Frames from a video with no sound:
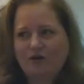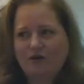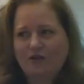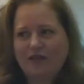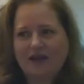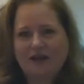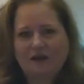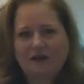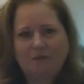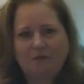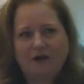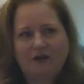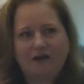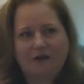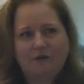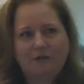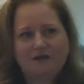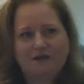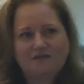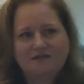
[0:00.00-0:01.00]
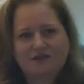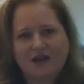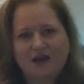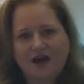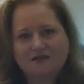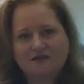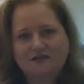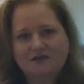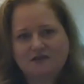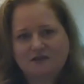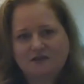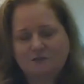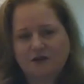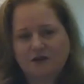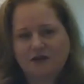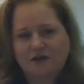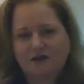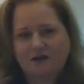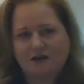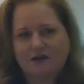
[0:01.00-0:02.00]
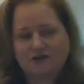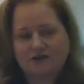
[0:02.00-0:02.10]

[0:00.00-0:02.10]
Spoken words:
like Mary, Queen of Scots has been,